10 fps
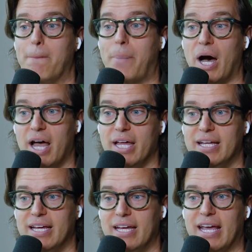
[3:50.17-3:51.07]

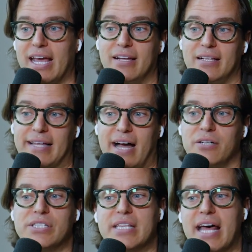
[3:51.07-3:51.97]
but it
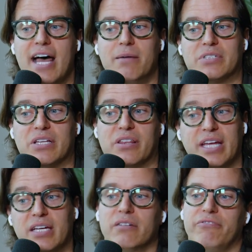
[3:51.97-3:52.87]
allows them to
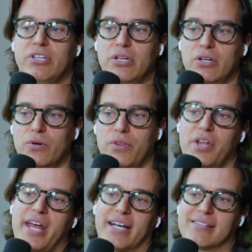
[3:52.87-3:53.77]
think of you the
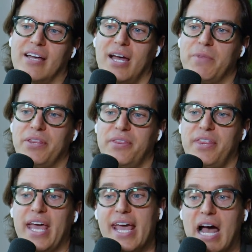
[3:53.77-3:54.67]
next time that
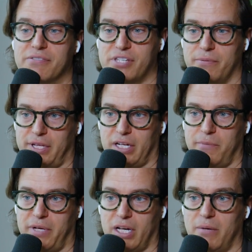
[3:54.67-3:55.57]
they have something
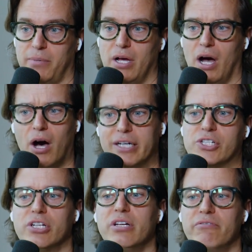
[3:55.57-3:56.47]
coming up. Oh, I
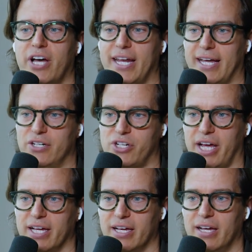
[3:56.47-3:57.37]
should invite
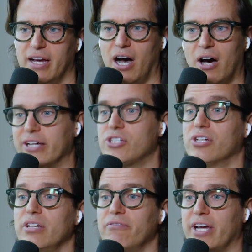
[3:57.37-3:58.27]
AJ. Oh, I
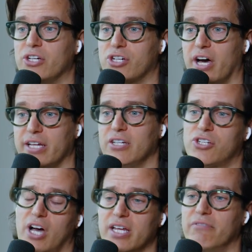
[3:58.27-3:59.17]
should invite Johnny.
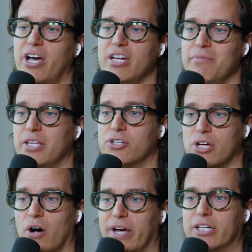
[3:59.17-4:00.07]
Johnny invited me to the show.